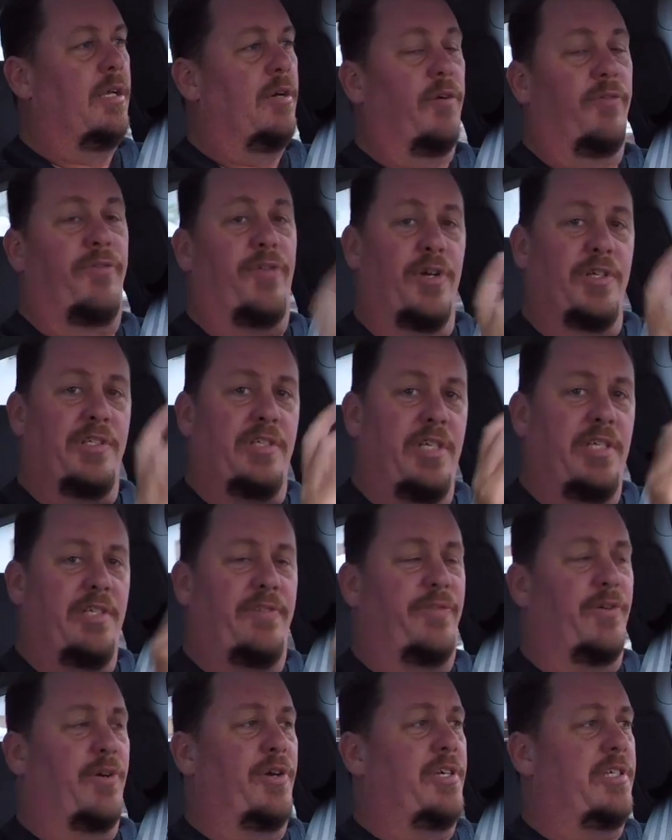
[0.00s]
Well, first things
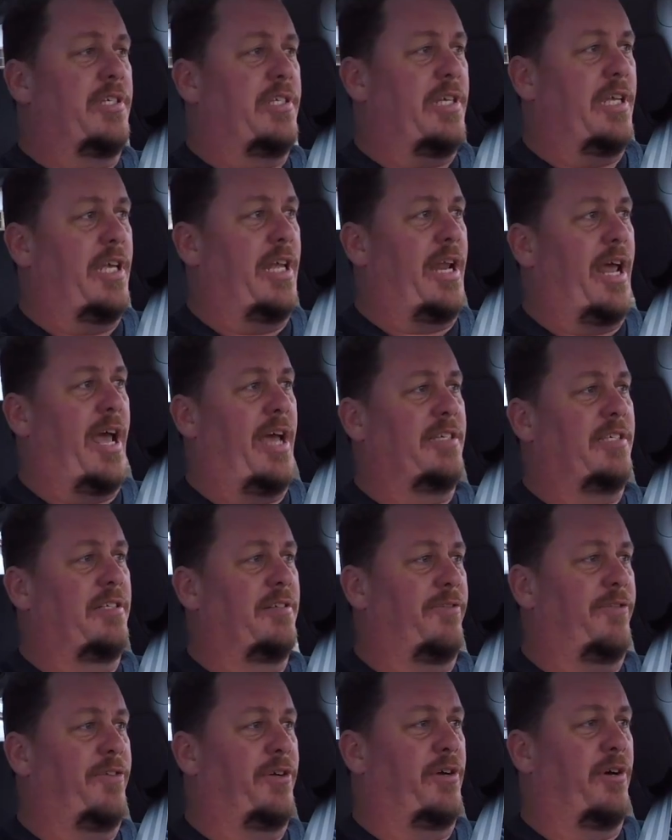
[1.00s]
first, it
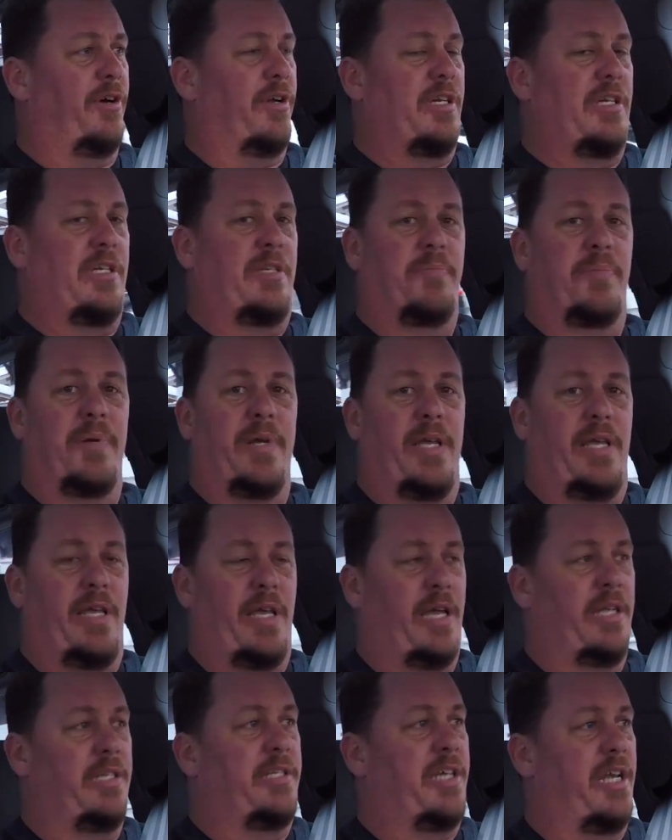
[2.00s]
hasn't forgotten to be
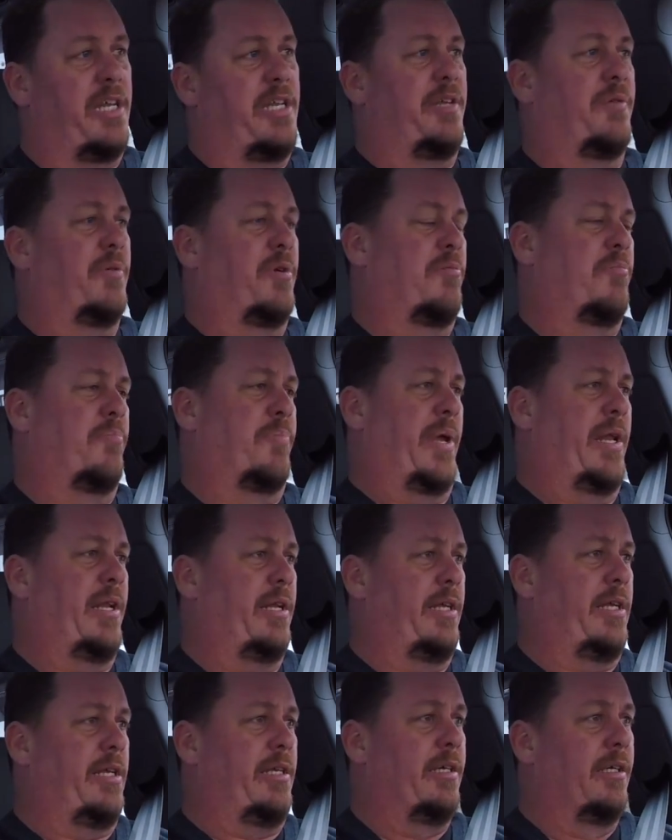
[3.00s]
a genuine
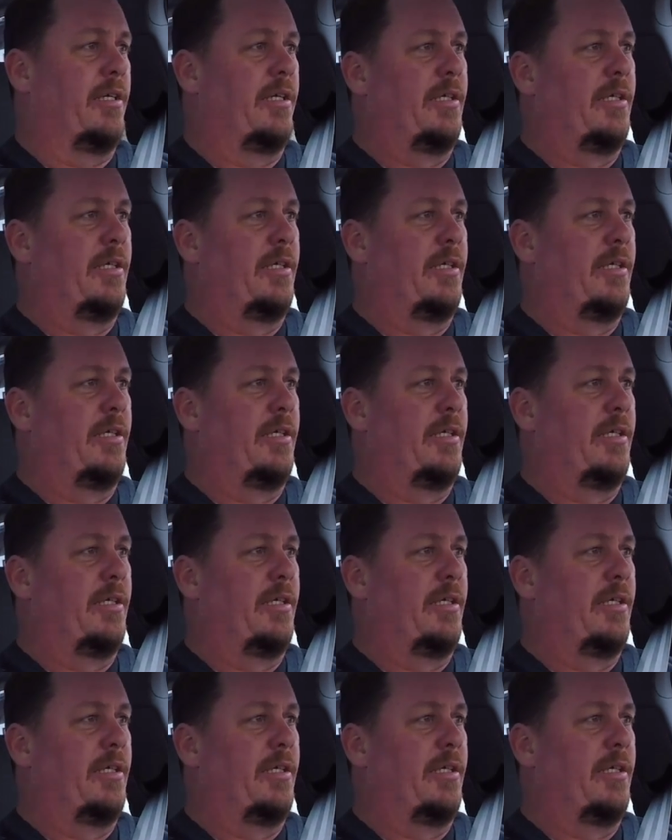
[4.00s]
Bentley.